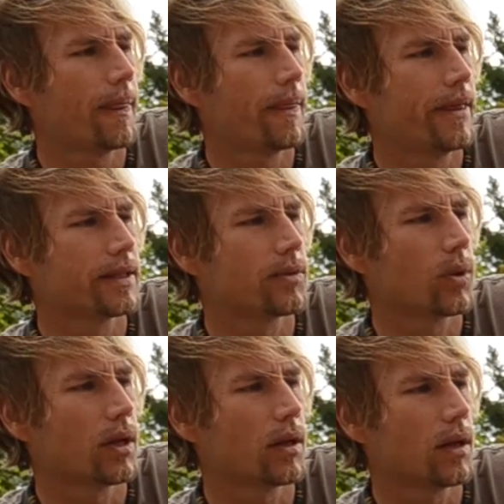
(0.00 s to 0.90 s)
This
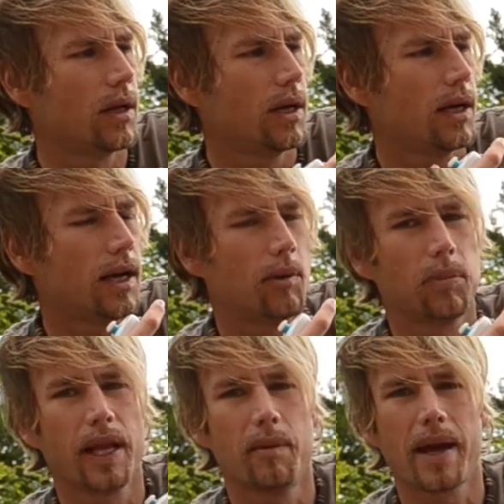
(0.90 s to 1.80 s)
will
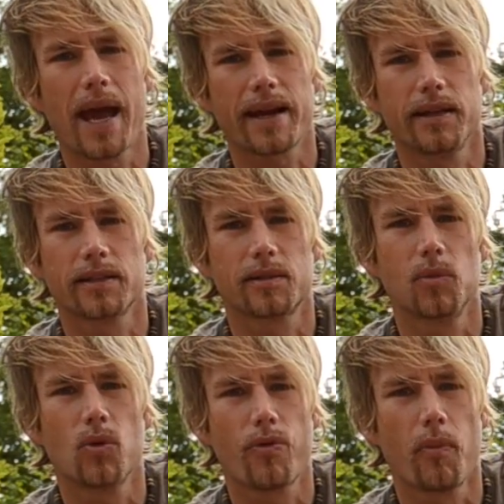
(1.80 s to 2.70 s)
play back in a
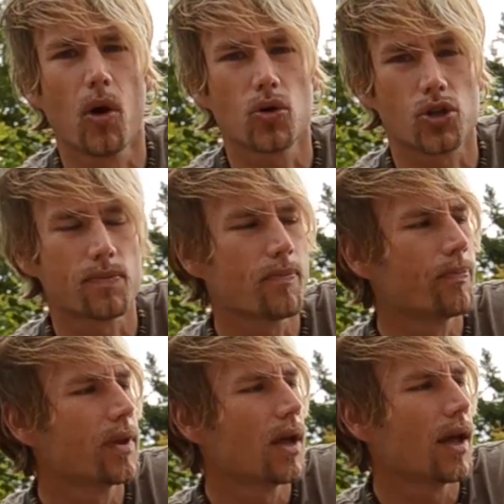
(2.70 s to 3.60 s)
smooth motion.
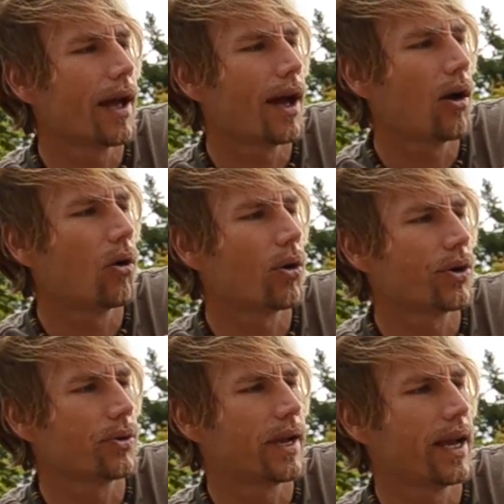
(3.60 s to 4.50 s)
Or
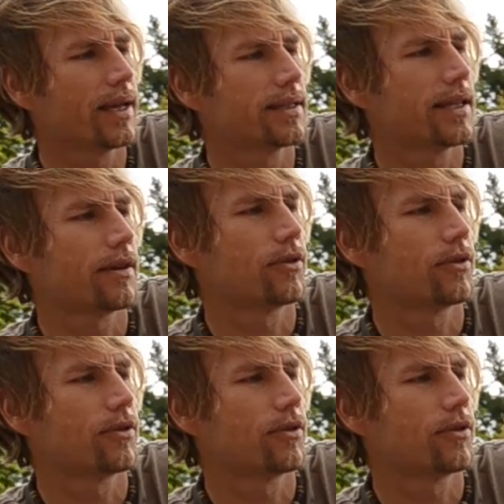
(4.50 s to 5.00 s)
you can set